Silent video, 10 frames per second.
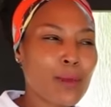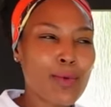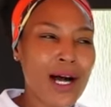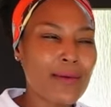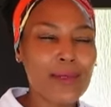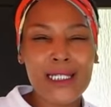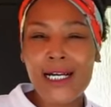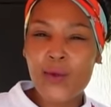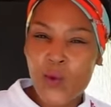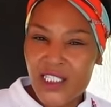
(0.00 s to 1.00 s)
probably
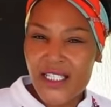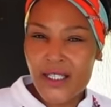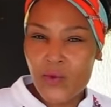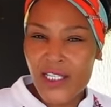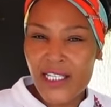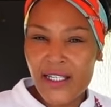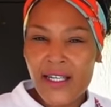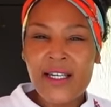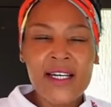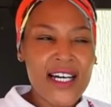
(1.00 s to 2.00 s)
like once a week,
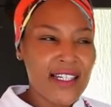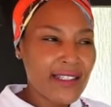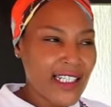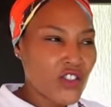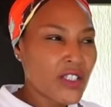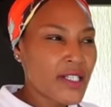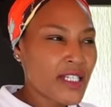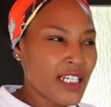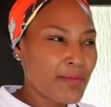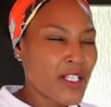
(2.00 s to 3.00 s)
and that just
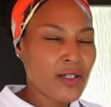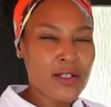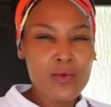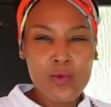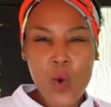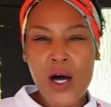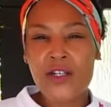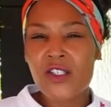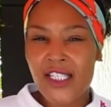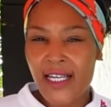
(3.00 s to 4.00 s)
keeps the
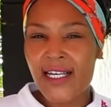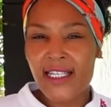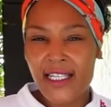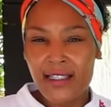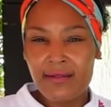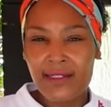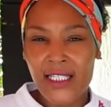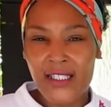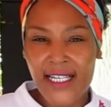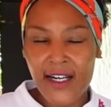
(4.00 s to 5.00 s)
water staining
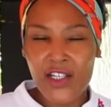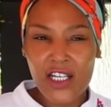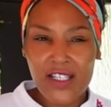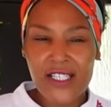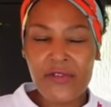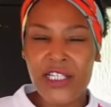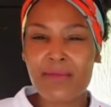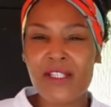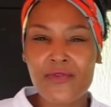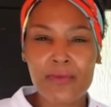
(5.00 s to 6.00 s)
down. It also
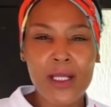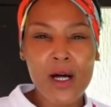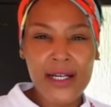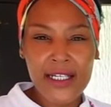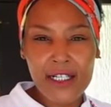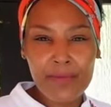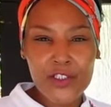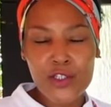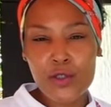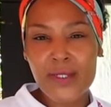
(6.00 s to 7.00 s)
keeps it from clogging up the
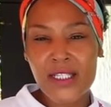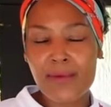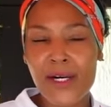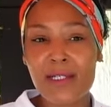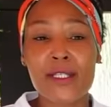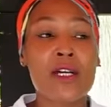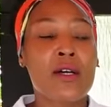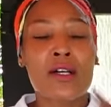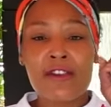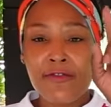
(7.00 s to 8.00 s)
tubes and the pipes.
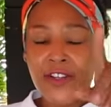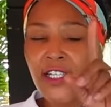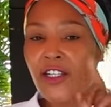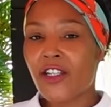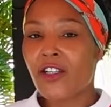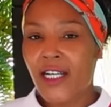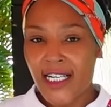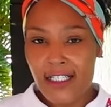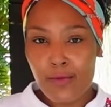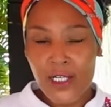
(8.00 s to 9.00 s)
Vinegar
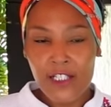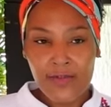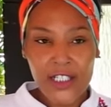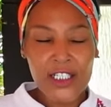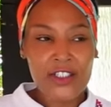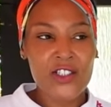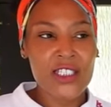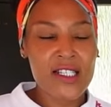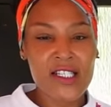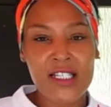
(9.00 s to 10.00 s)
as well. Vinegar
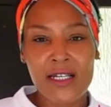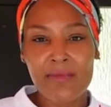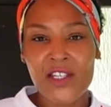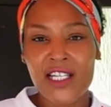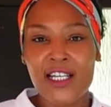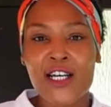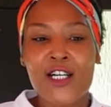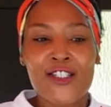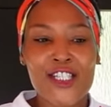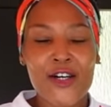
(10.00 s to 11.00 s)
does the same thing.
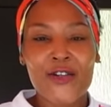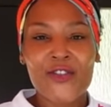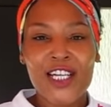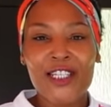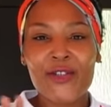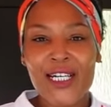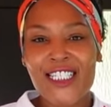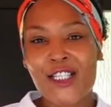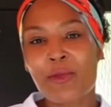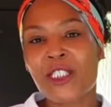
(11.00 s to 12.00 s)
So thank you
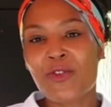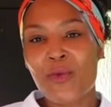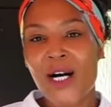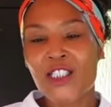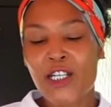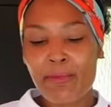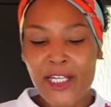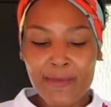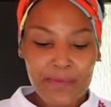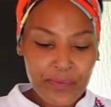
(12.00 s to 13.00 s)
guys so much for watching
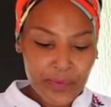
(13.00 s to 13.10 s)
me.